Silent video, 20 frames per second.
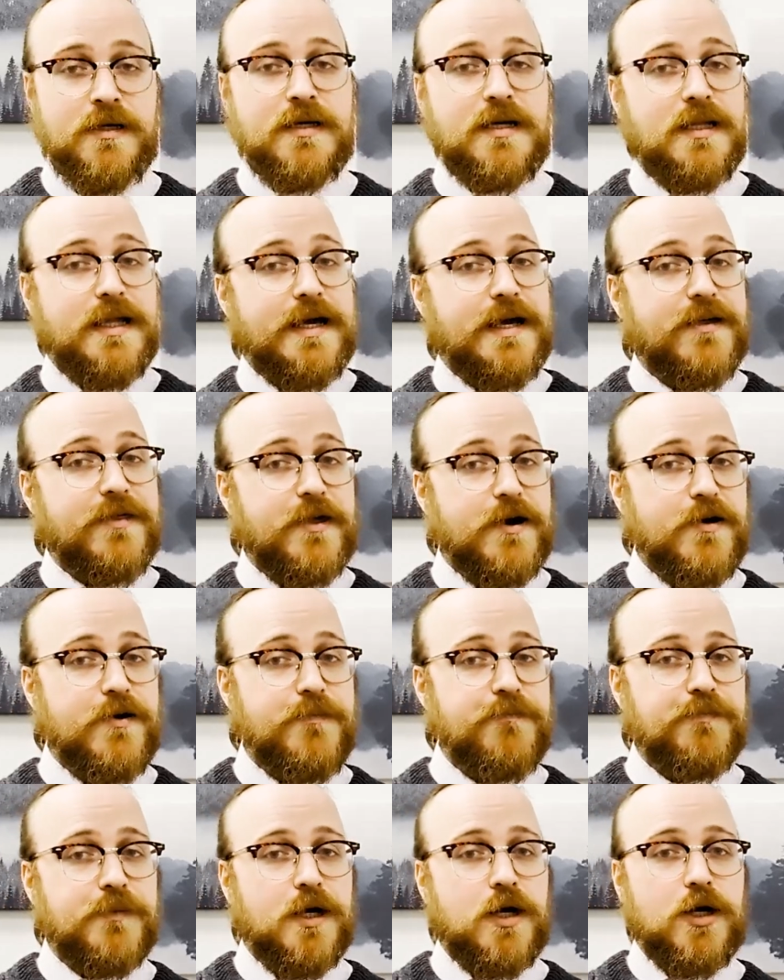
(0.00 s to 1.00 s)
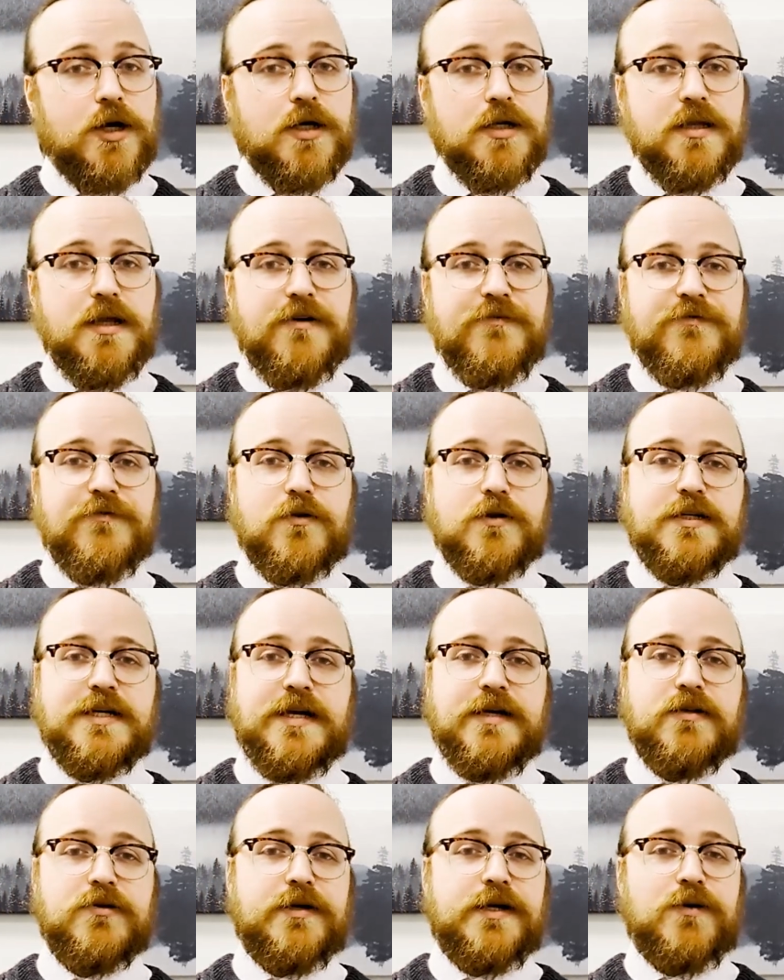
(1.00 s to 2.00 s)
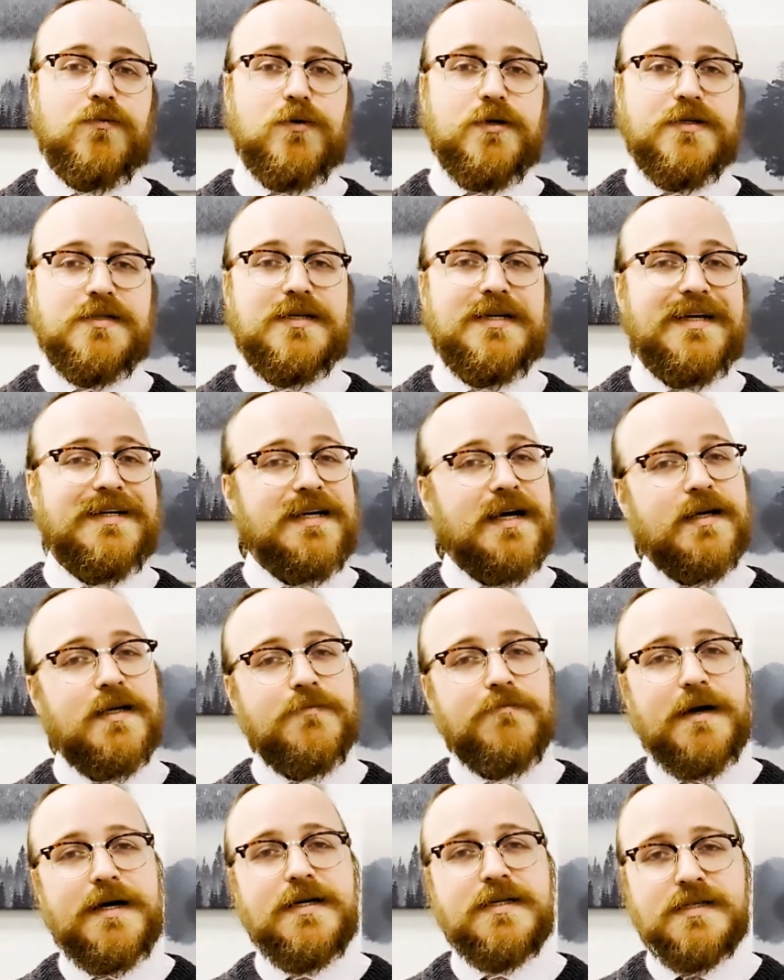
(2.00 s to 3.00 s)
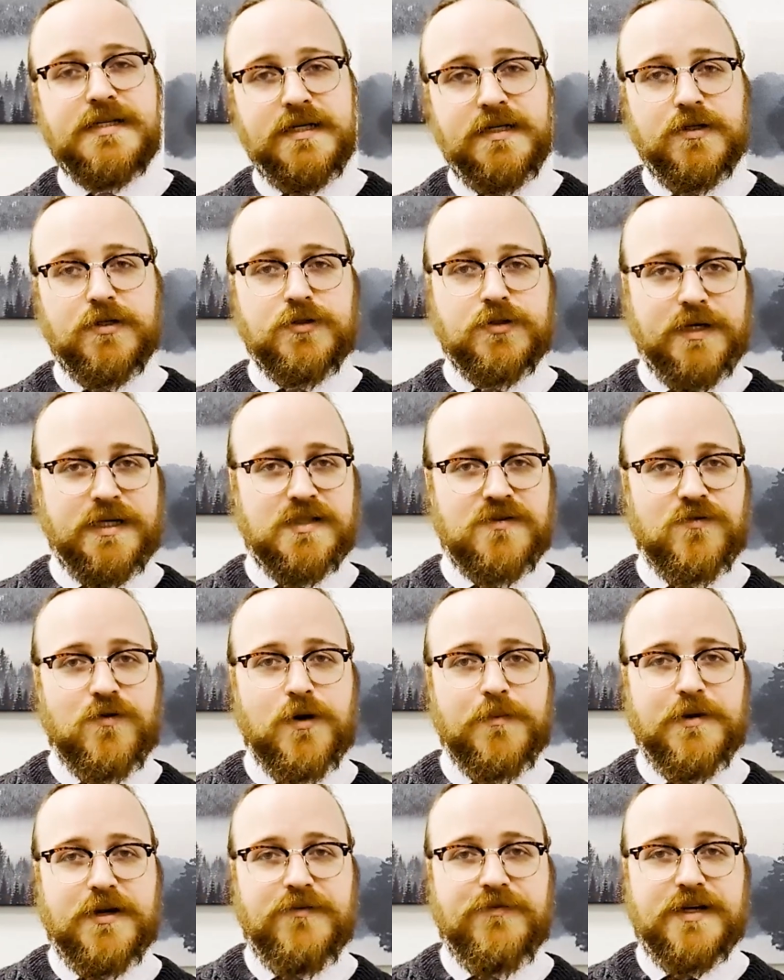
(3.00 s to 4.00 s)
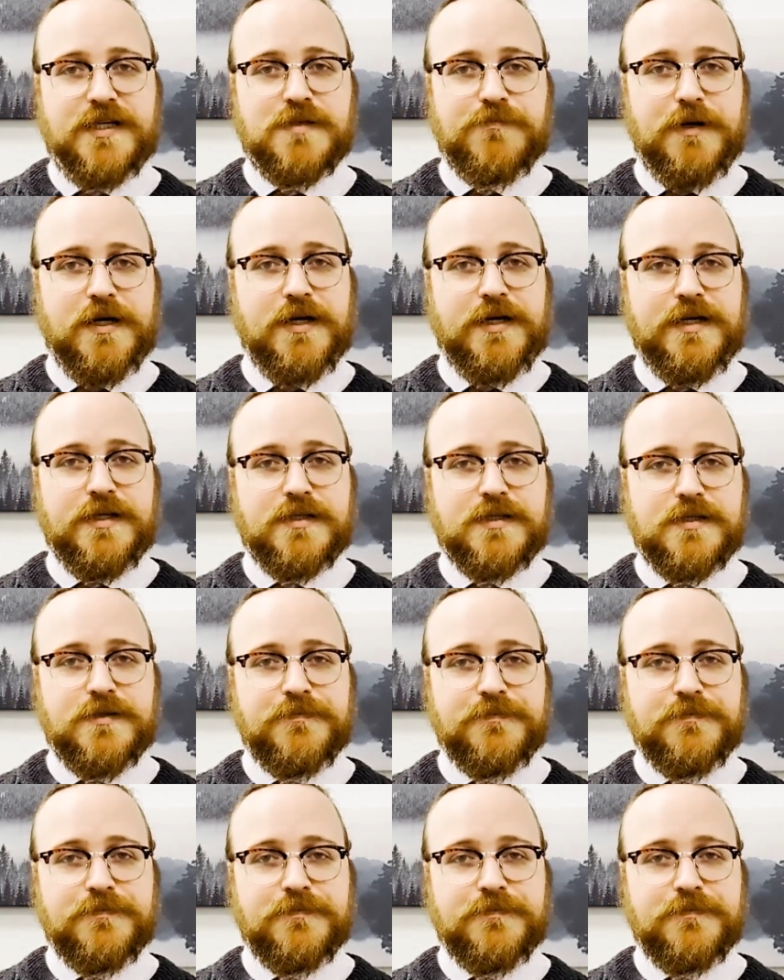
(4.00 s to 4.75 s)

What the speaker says: Cléa, though, her love for tailoring was ignited by a single transformative experience.